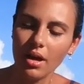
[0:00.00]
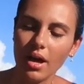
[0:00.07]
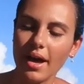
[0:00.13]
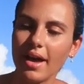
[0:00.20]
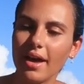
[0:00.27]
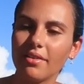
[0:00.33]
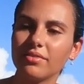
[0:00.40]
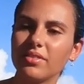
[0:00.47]
I
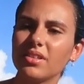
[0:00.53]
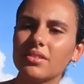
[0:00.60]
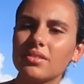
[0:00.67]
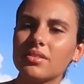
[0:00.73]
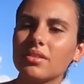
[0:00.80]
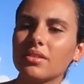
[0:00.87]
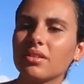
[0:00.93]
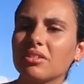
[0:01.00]
have this
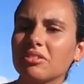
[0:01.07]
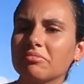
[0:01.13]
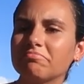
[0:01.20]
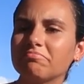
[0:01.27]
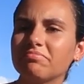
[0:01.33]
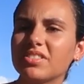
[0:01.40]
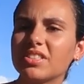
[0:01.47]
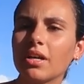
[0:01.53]
uh,
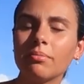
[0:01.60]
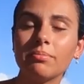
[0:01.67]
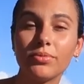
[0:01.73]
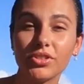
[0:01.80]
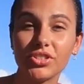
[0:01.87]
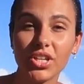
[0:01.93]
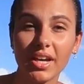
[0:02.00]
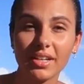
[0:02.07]
some
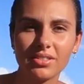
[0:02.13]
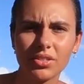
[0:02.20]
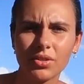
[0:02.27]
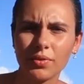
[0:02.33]
protect